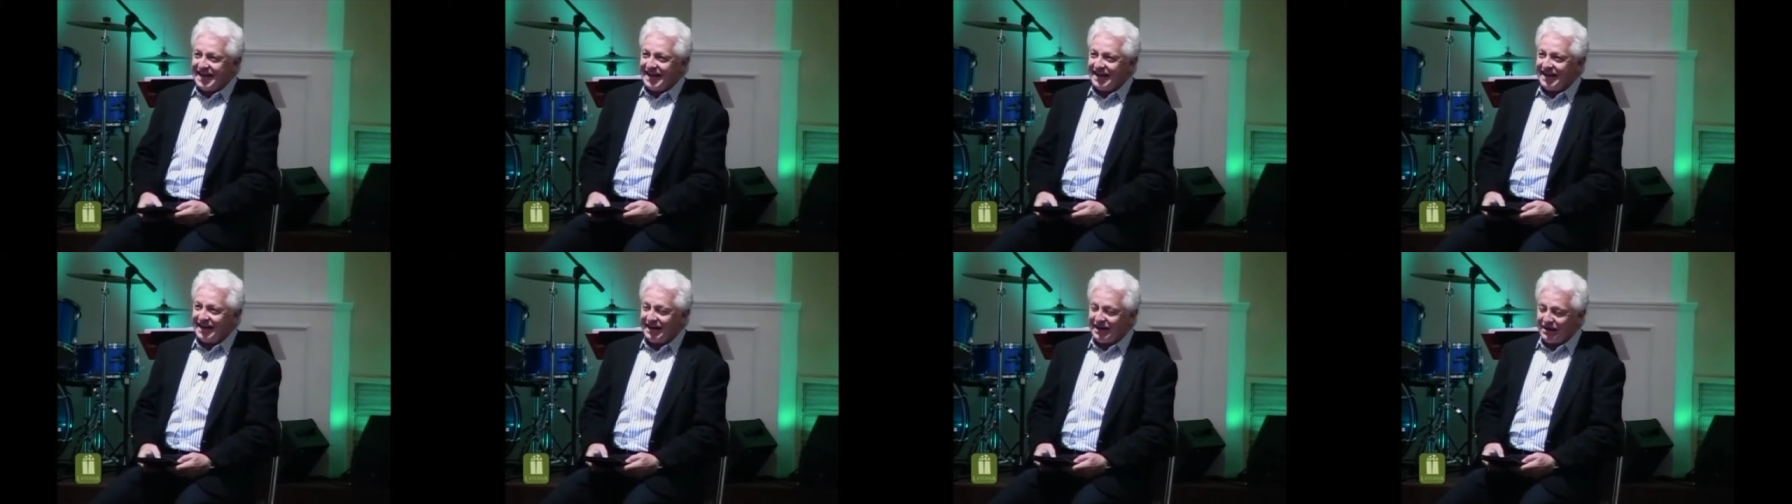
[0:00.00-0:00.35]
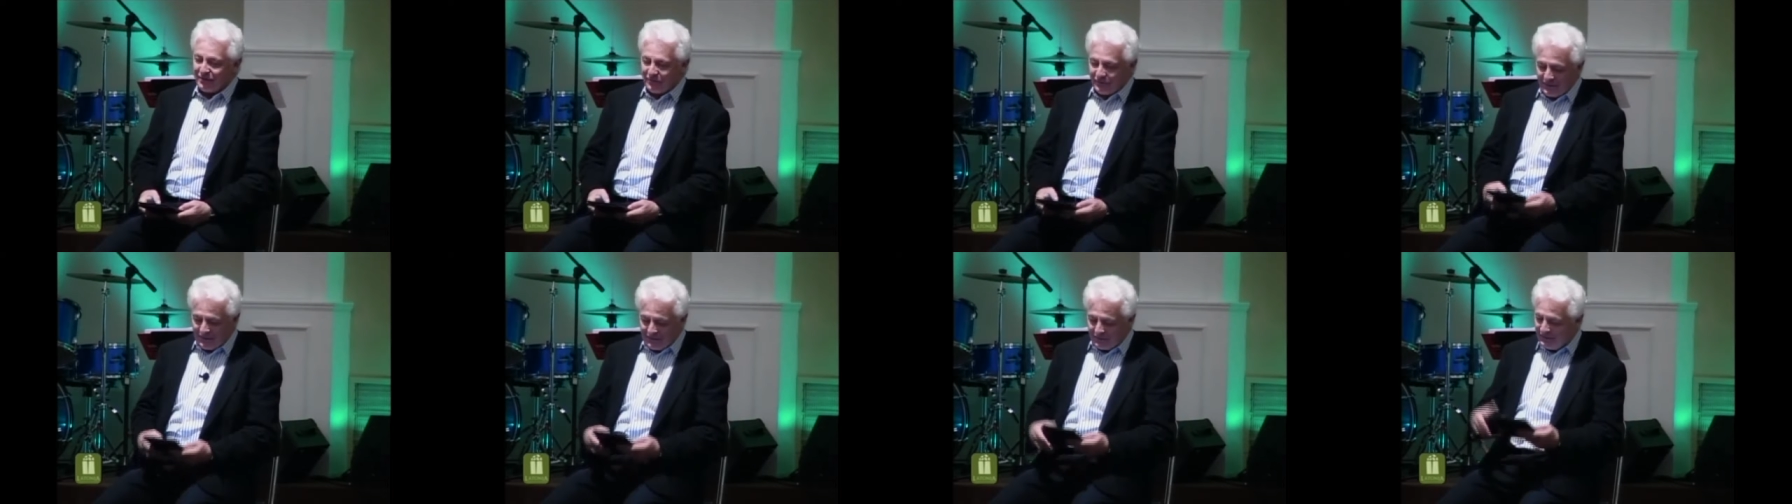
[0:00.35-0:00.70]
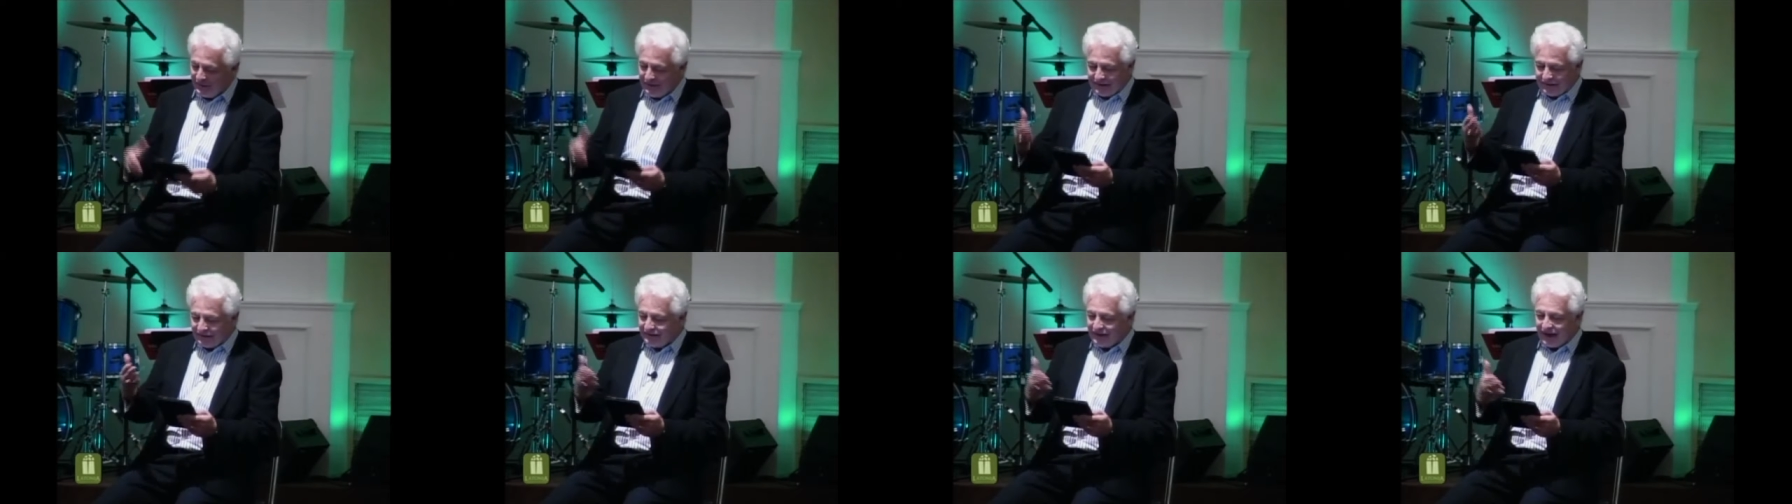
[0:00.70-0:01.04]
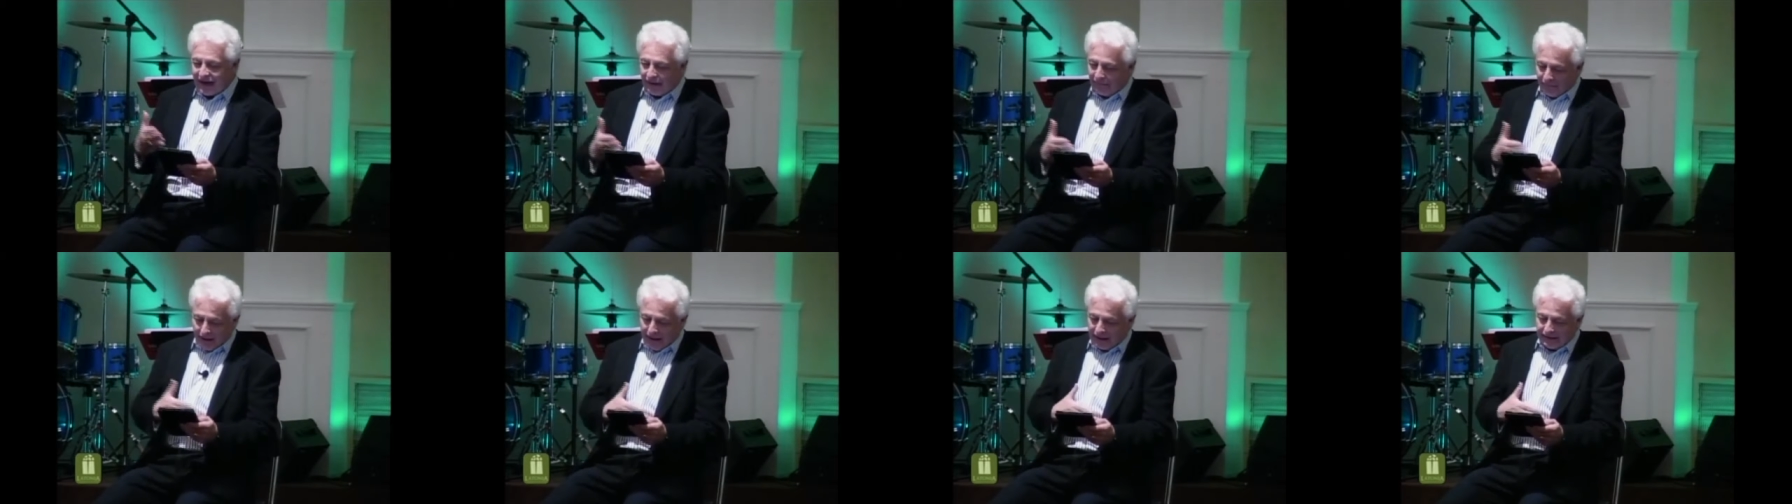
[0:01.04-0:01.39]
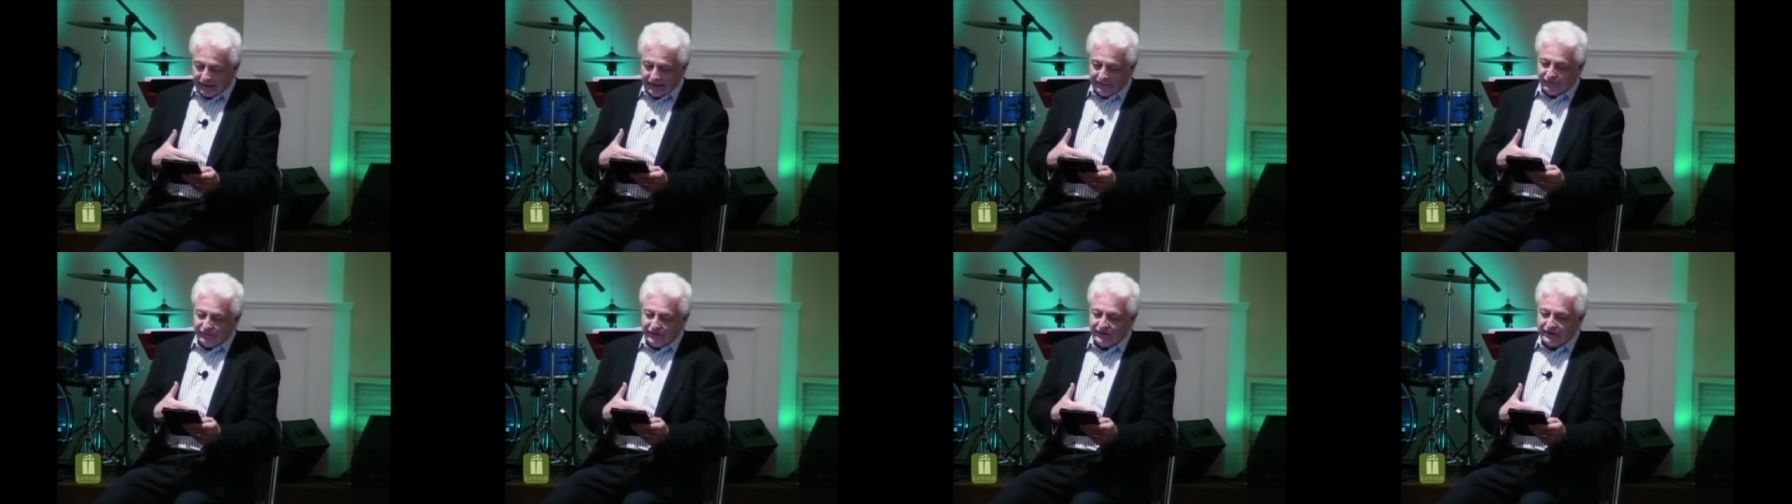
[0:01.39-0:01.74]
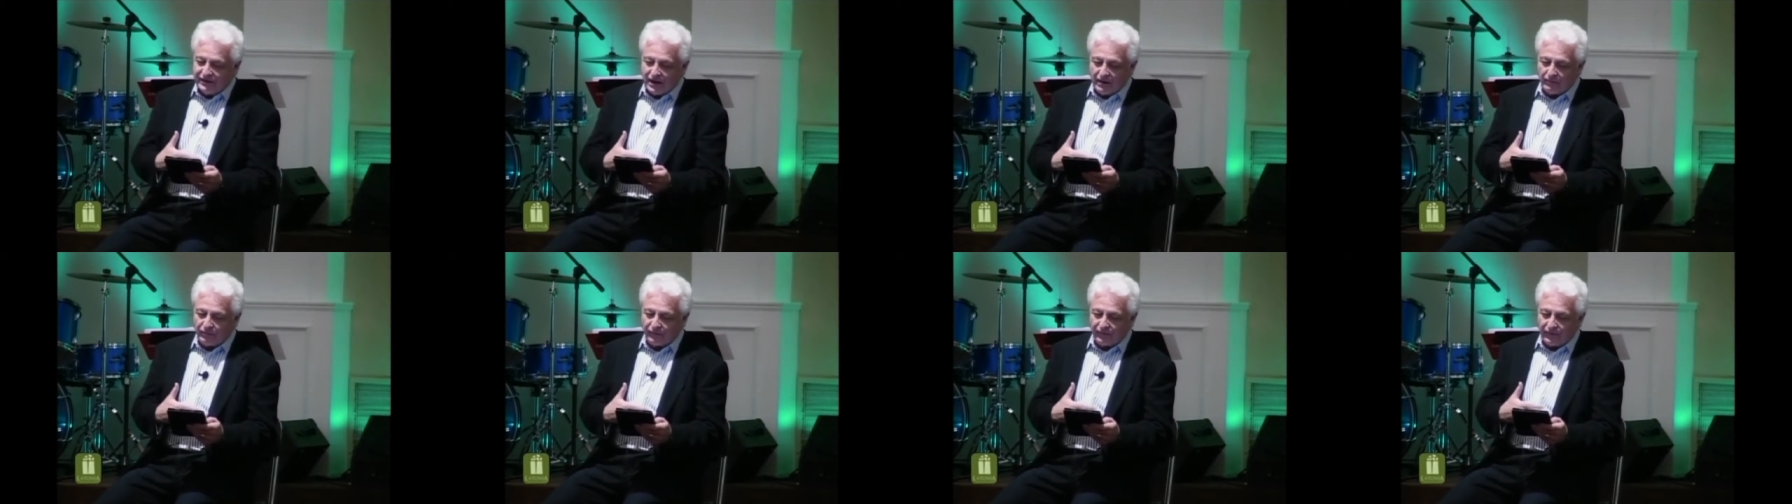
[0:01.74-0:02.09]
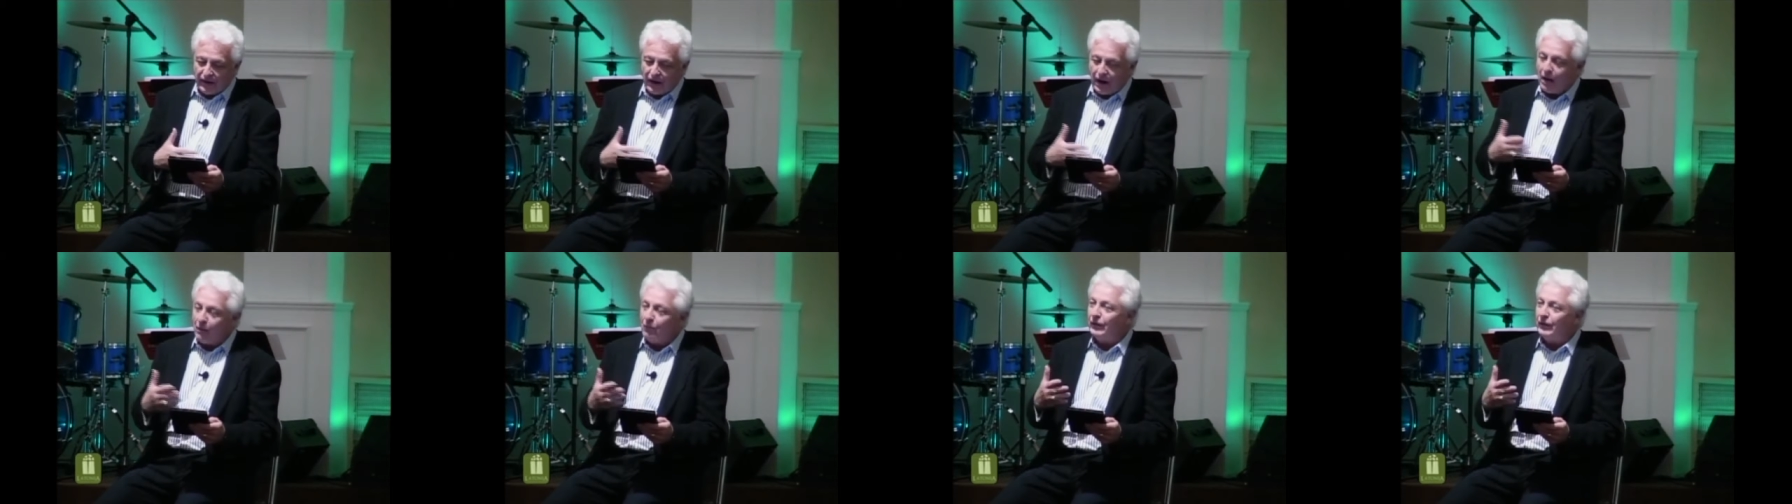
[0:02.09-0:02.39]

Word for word: Uh, we, we, can, I, I, give you a number that I